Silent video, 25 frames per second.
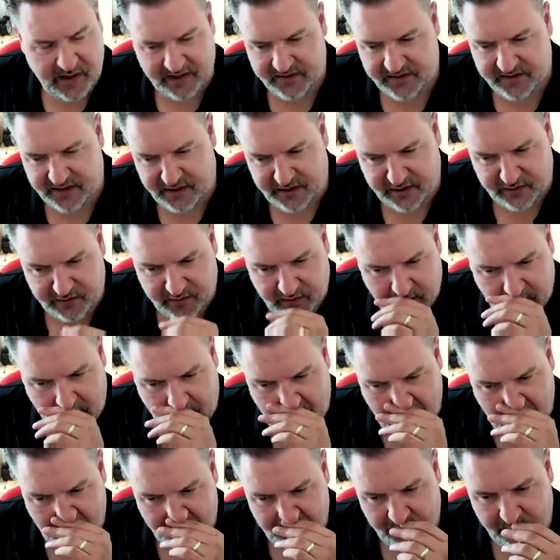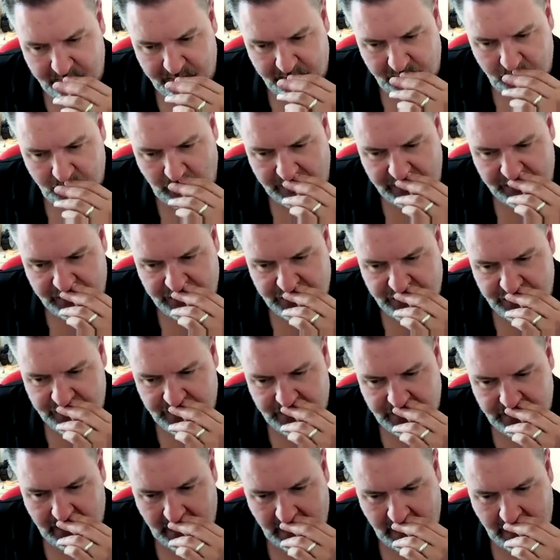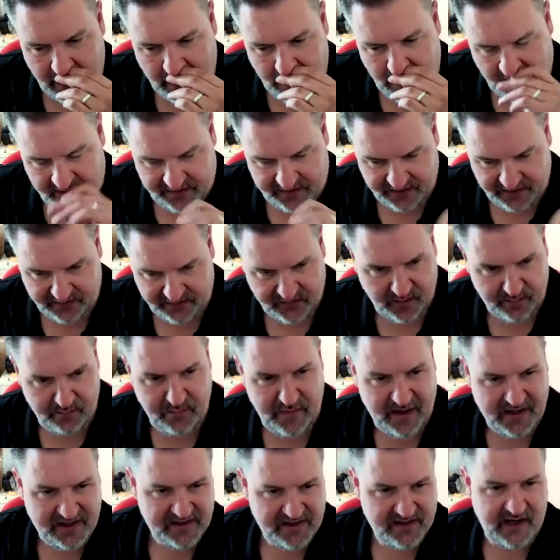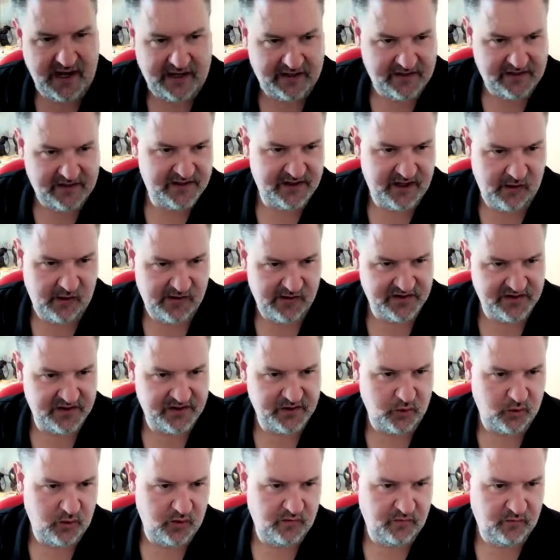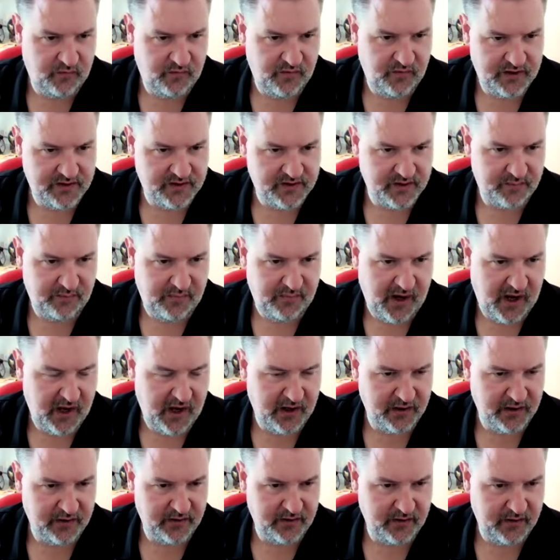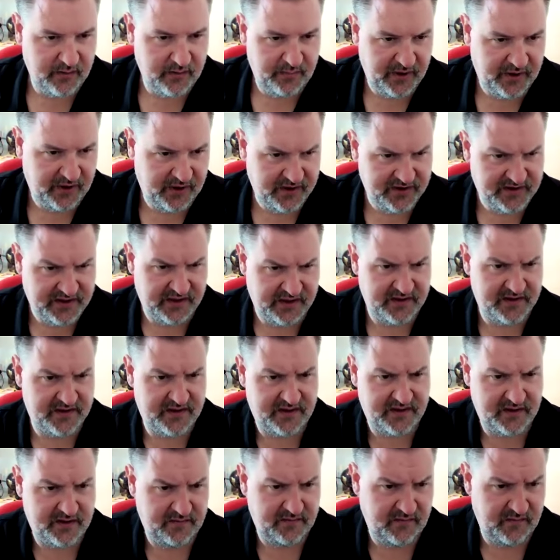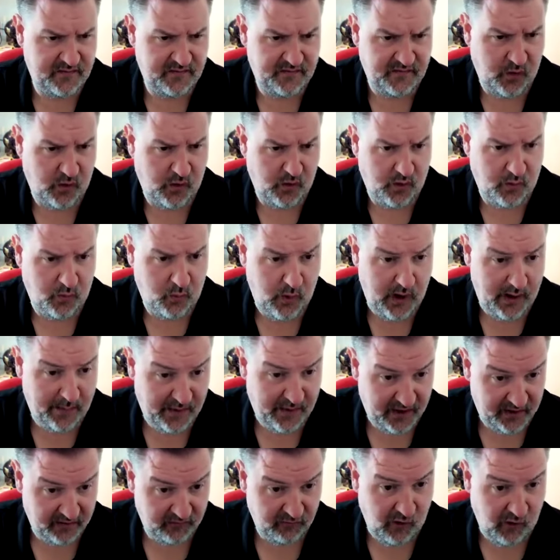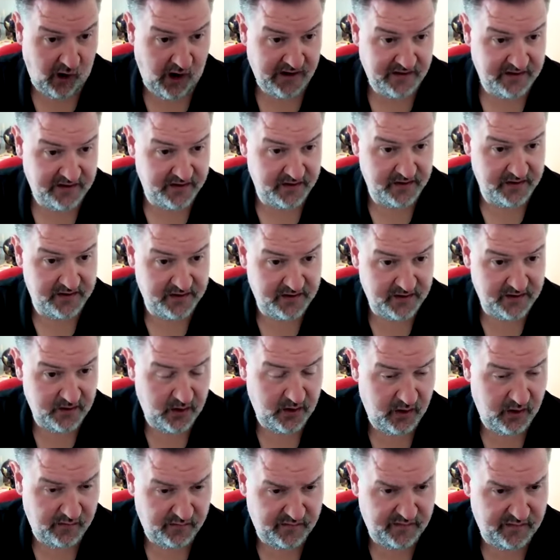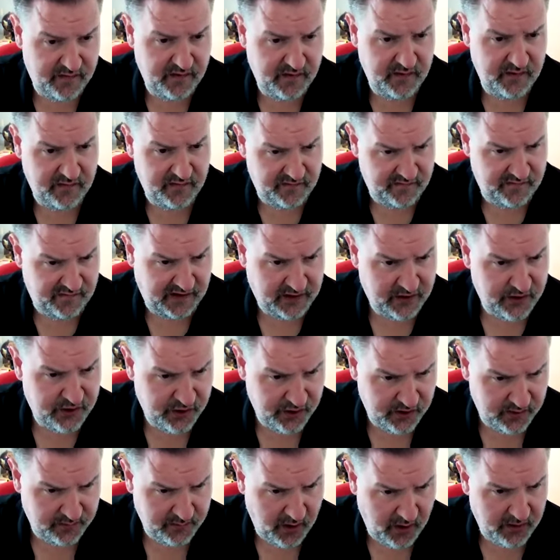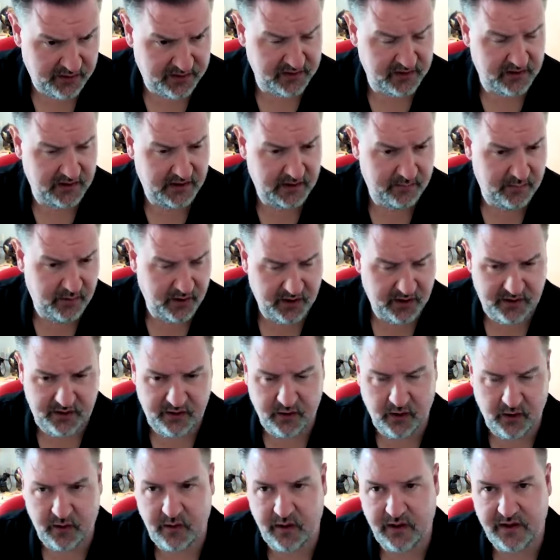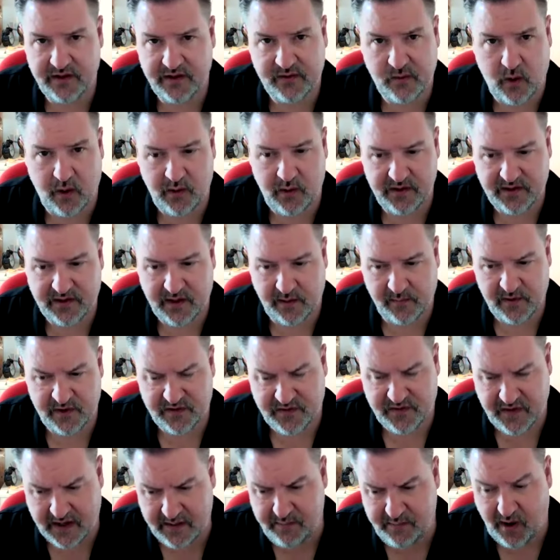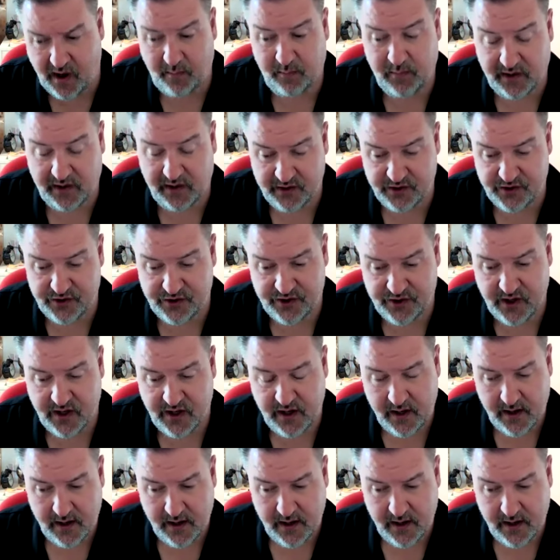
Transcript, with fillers: magazine, um, which uh, I think the Mslexia is a sort of is a pun because it's for women writers of fiction mostly, but you know, and it's quite well established. They publish